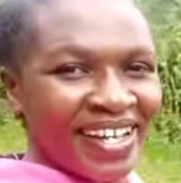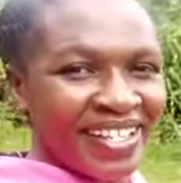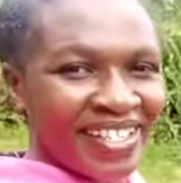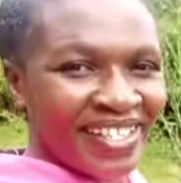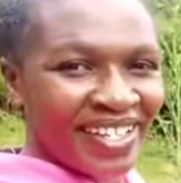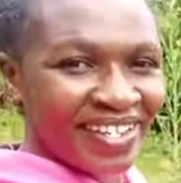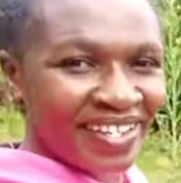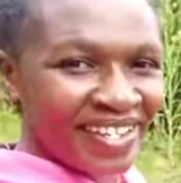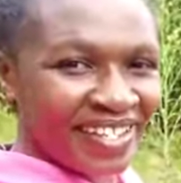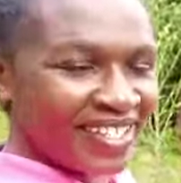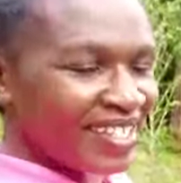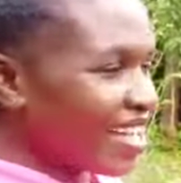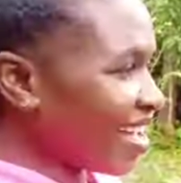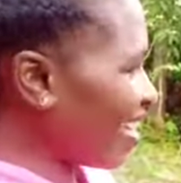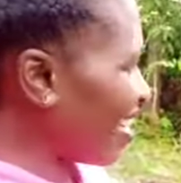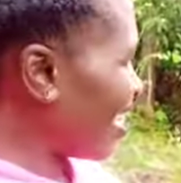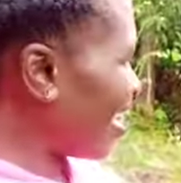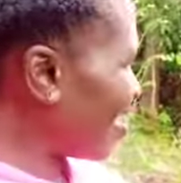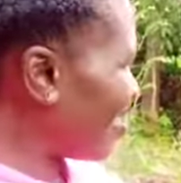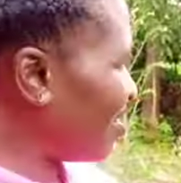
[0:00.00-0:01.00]
There is a
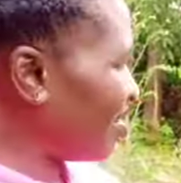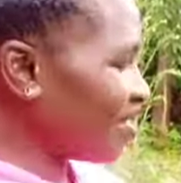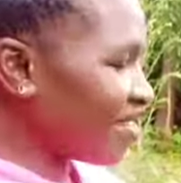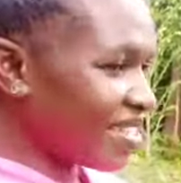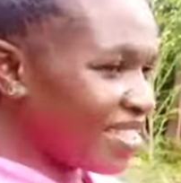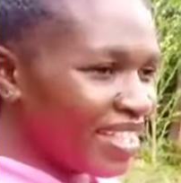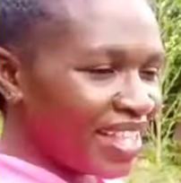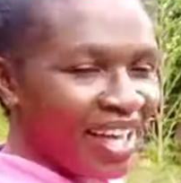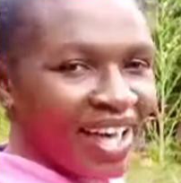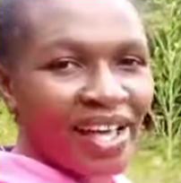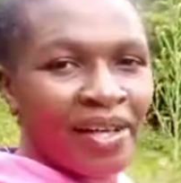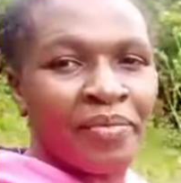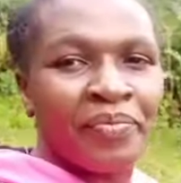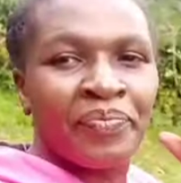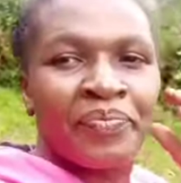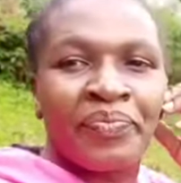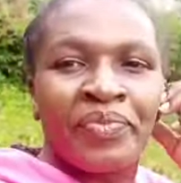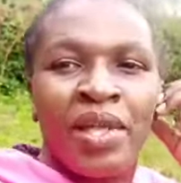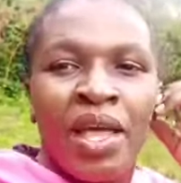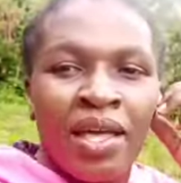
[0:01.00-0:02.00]
cock there.
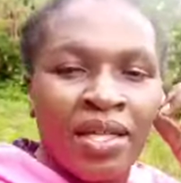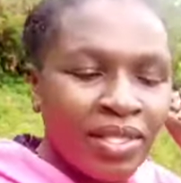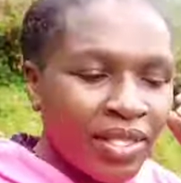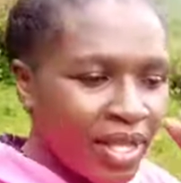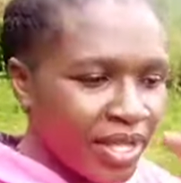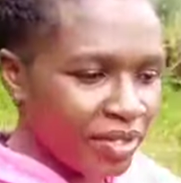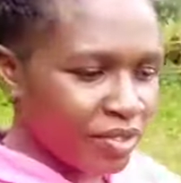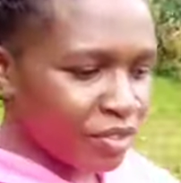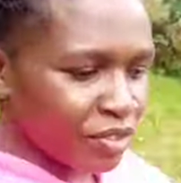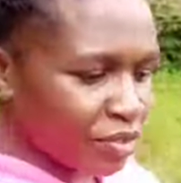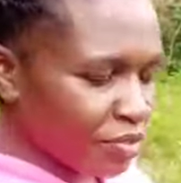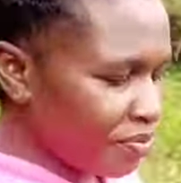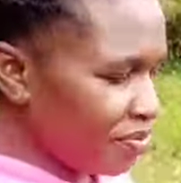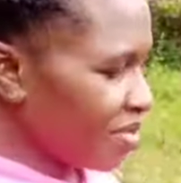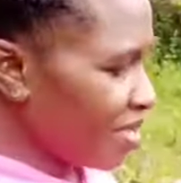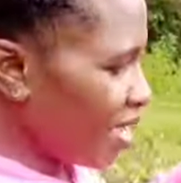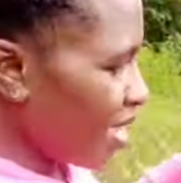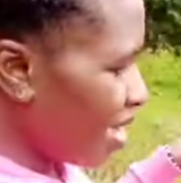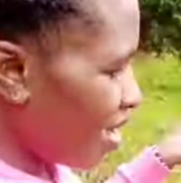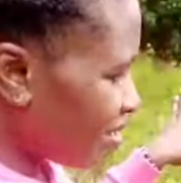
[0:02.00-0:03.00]
There used to
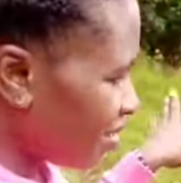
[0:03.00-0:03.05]
be a